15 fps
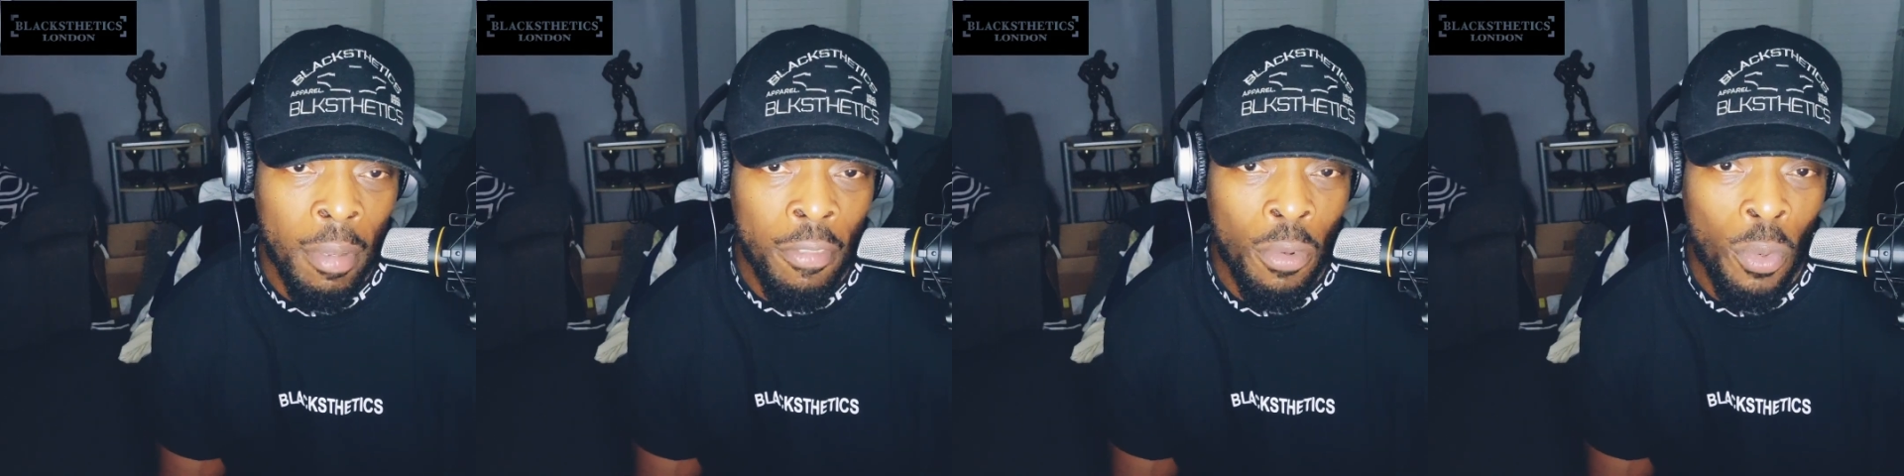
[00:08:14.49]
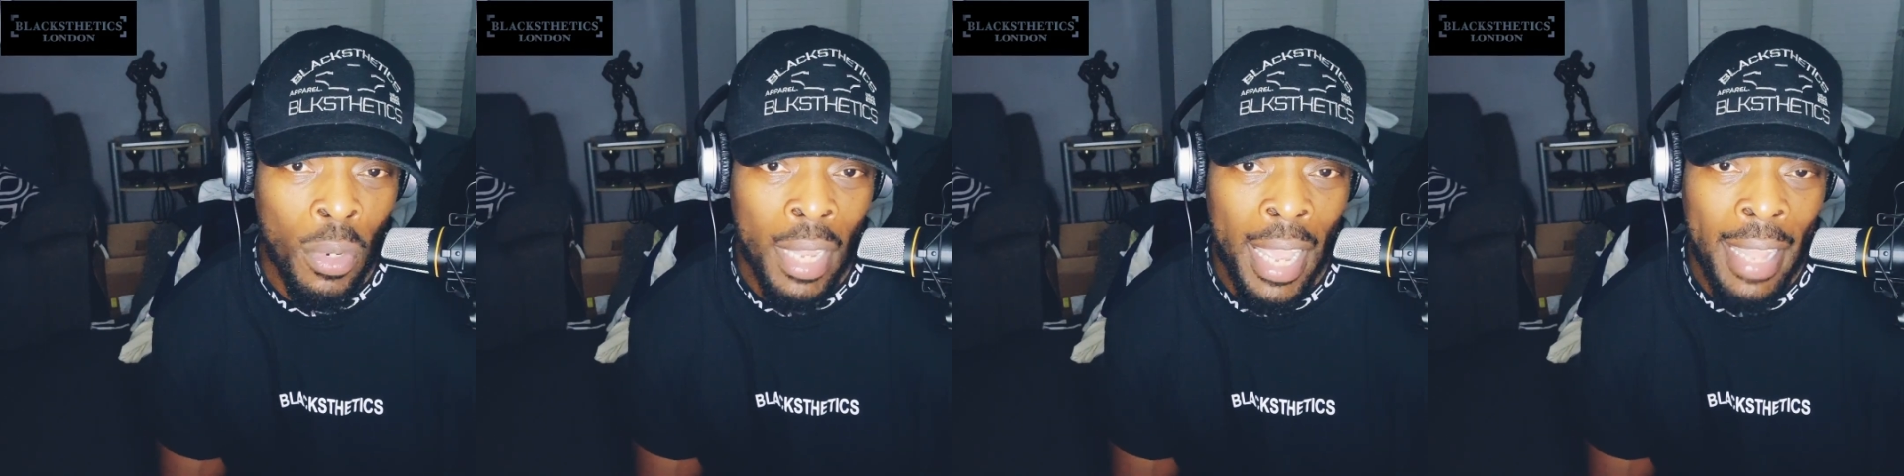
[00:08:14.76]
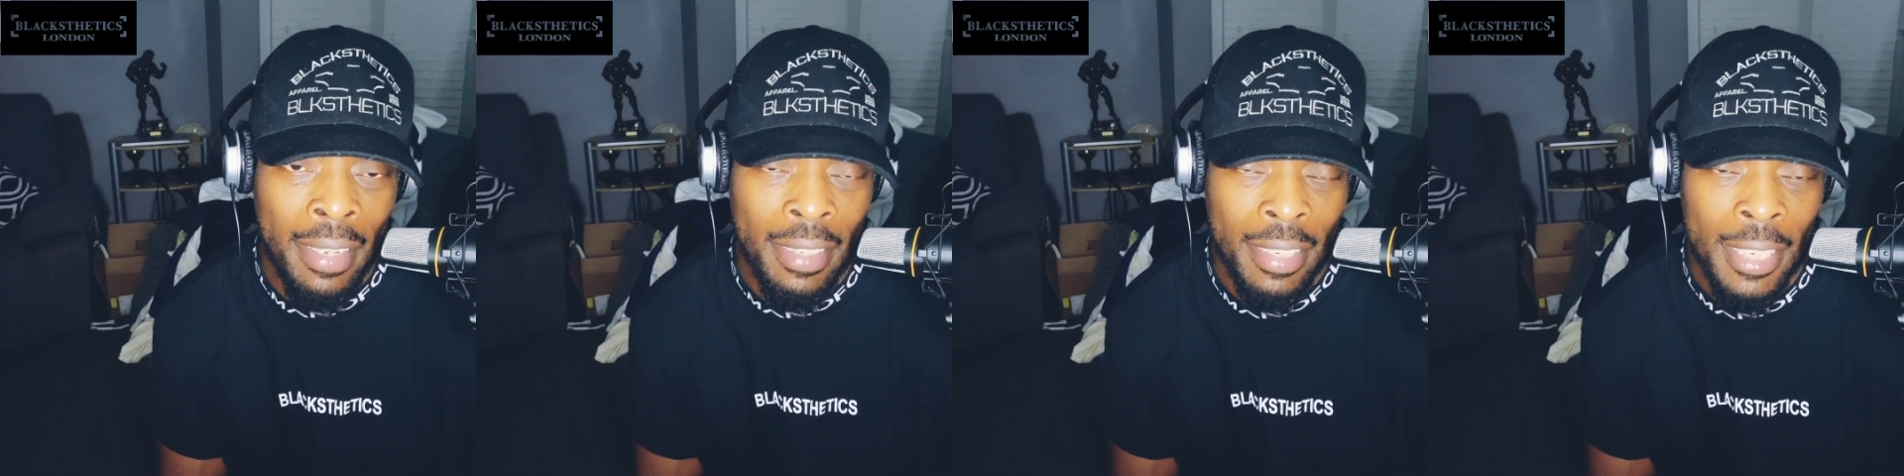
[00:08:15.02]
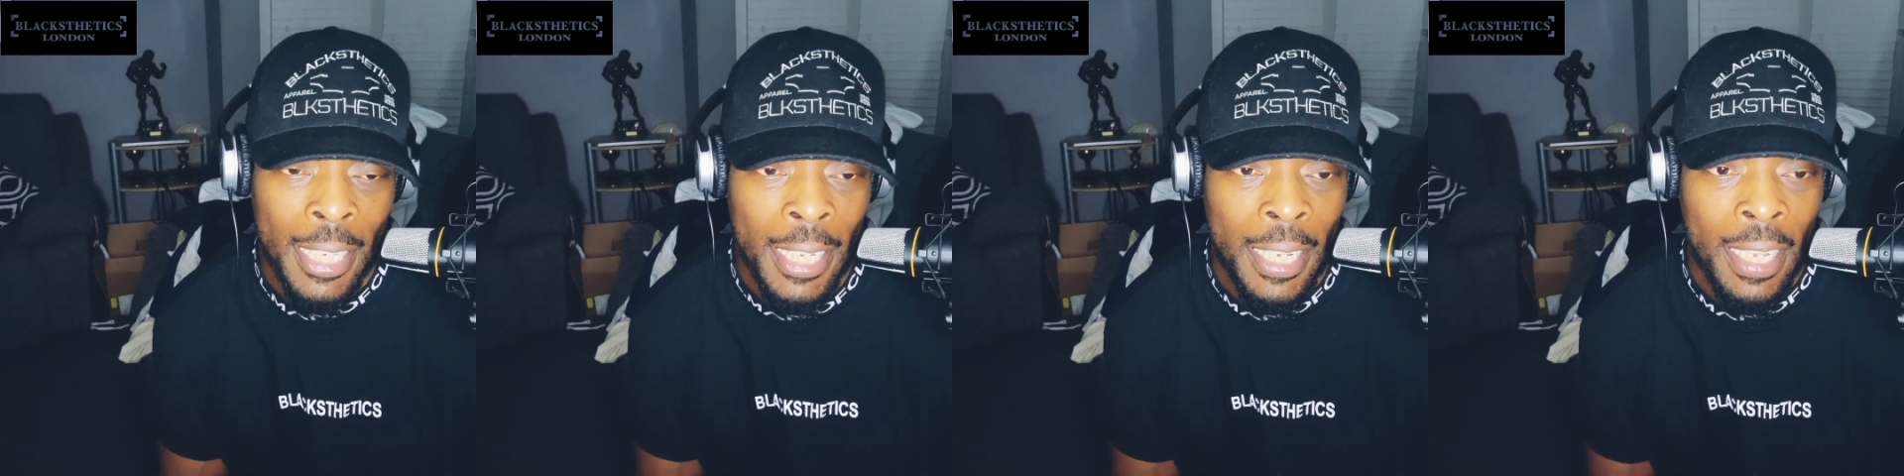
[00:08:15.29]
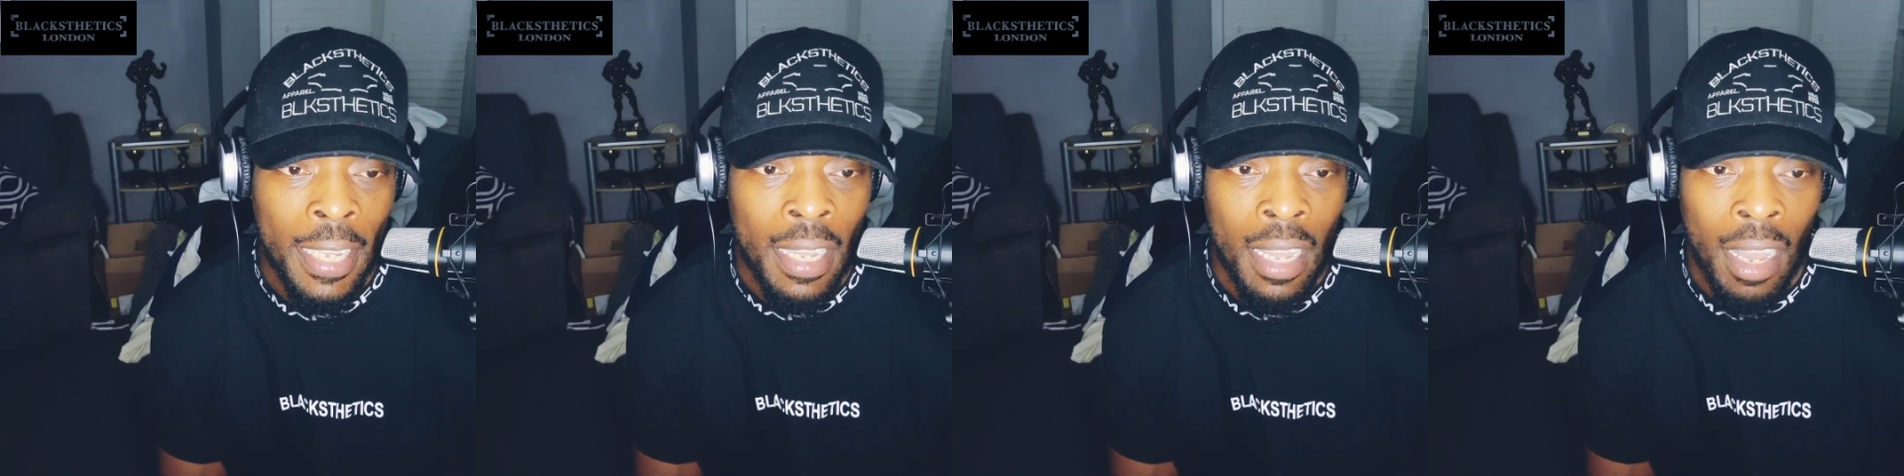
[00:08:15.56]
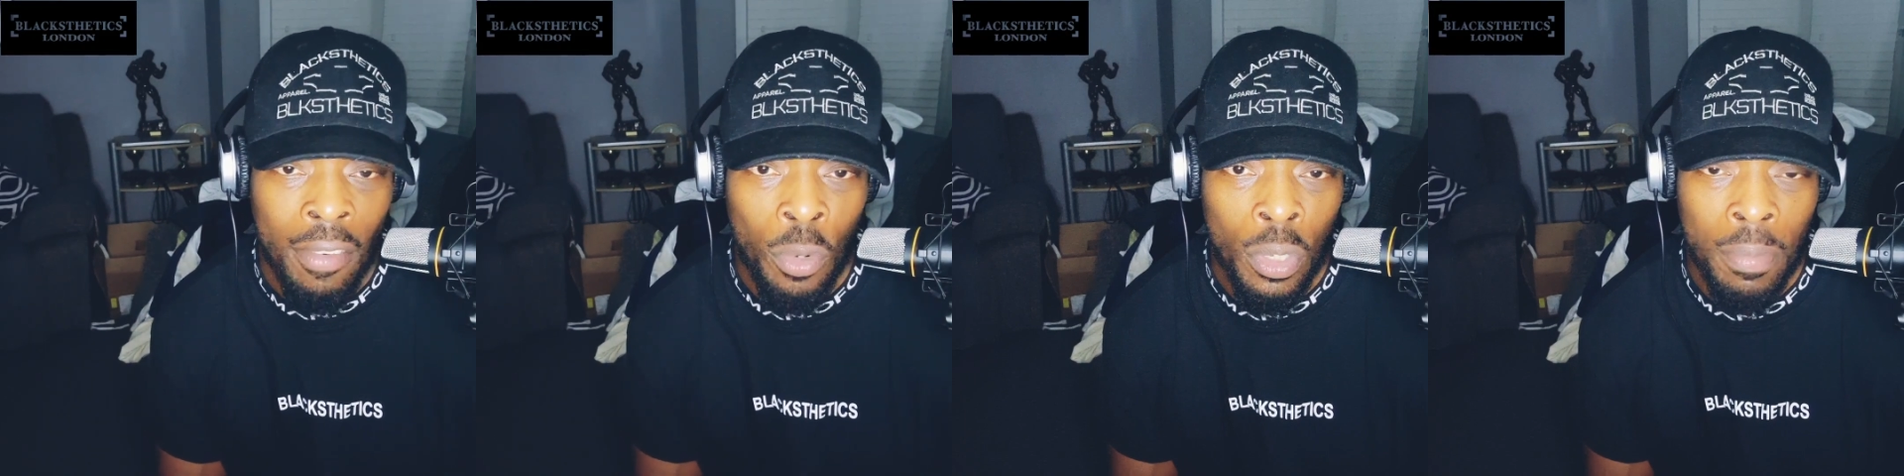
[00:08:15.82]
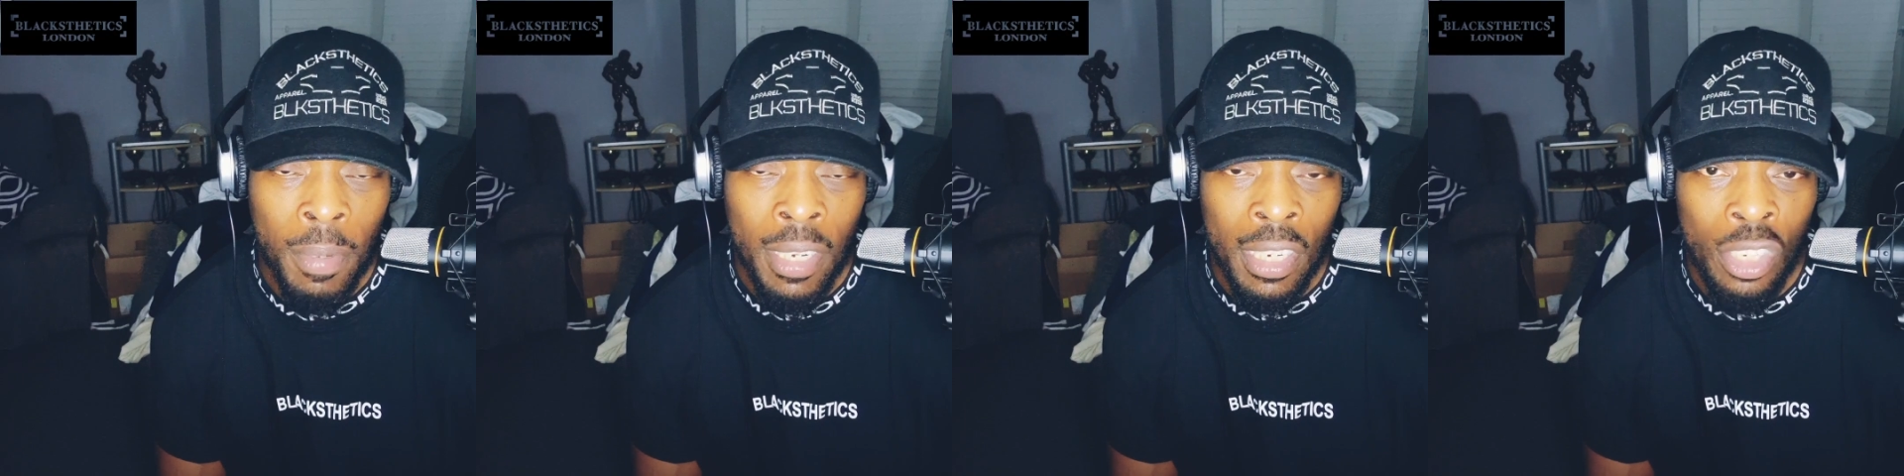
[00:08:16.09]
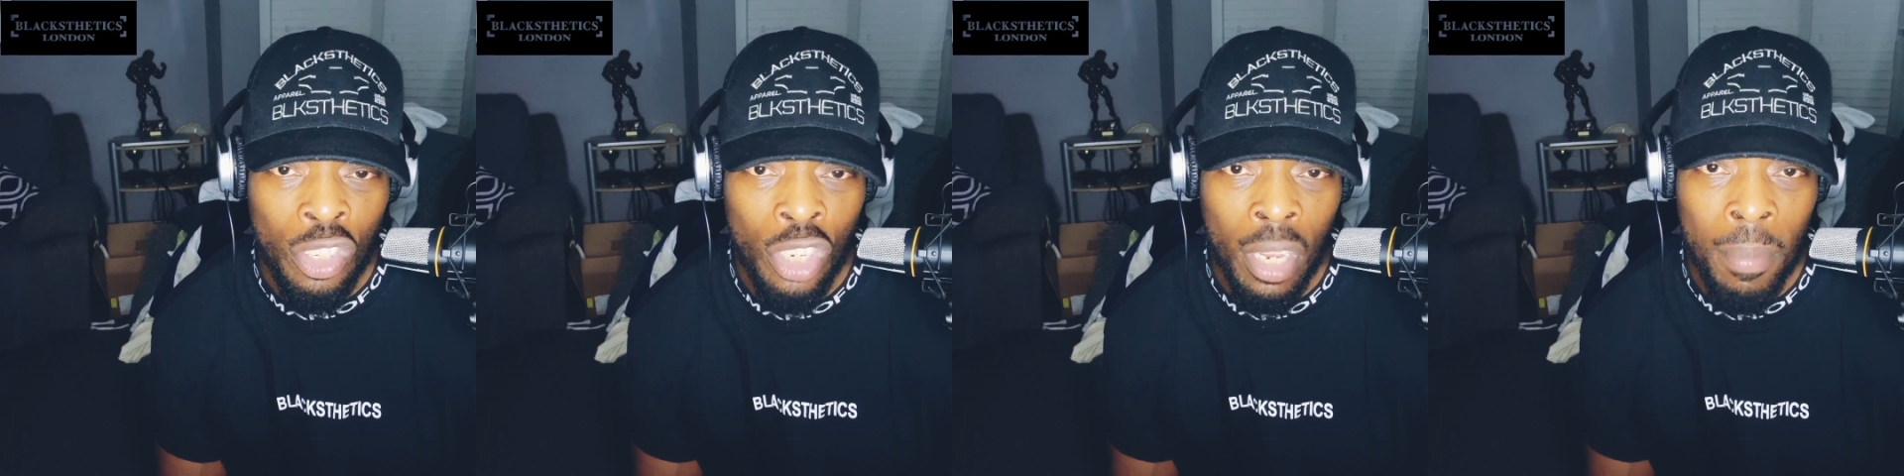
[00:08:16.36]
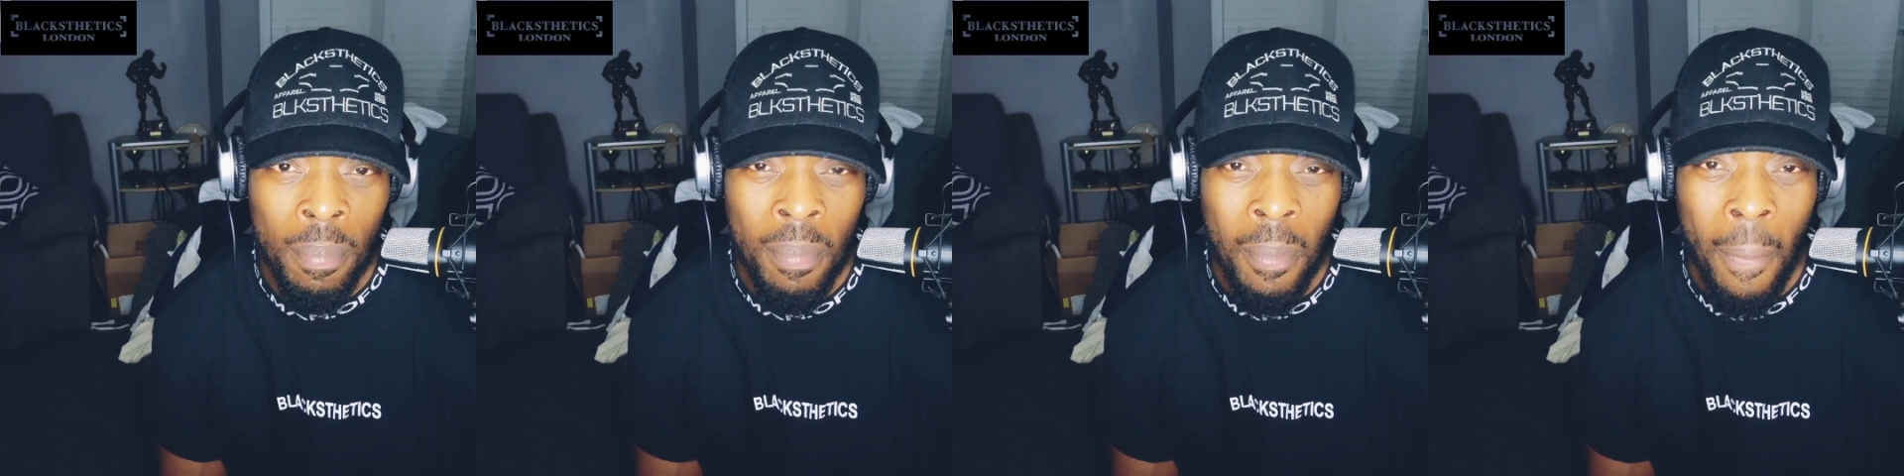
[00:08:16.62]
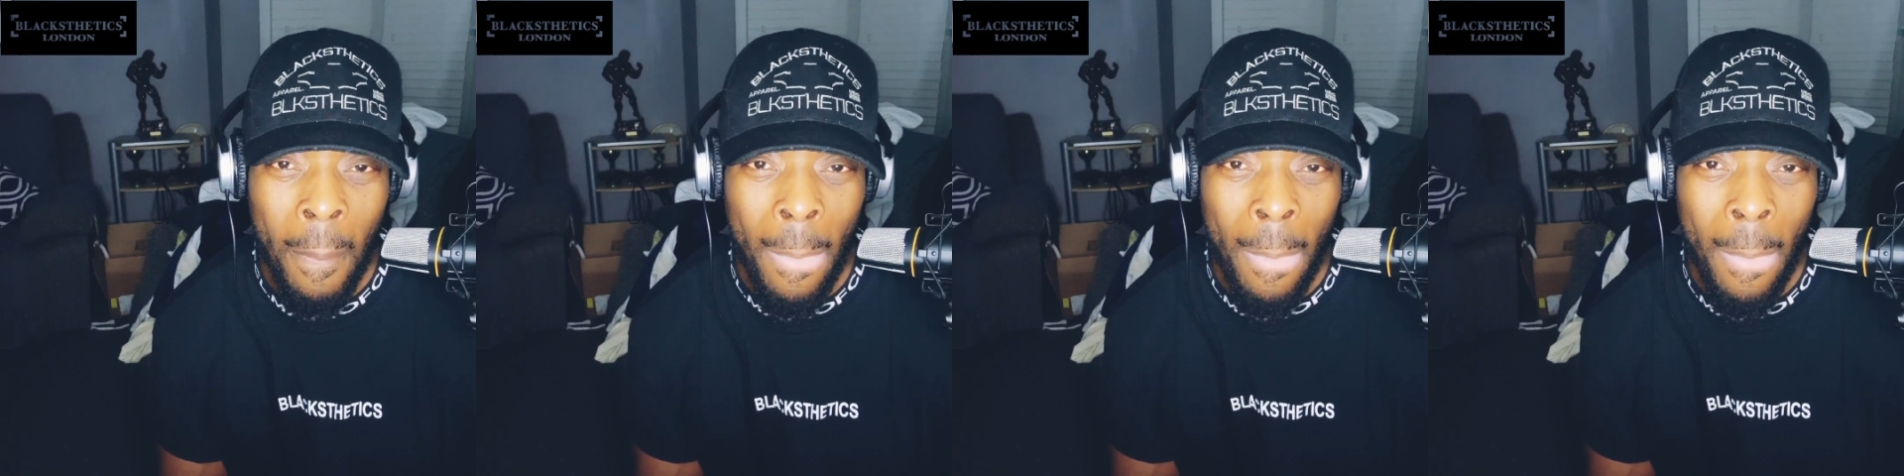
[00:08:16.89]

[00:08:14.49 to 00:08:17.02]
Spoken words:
before that. I've always been in the gym.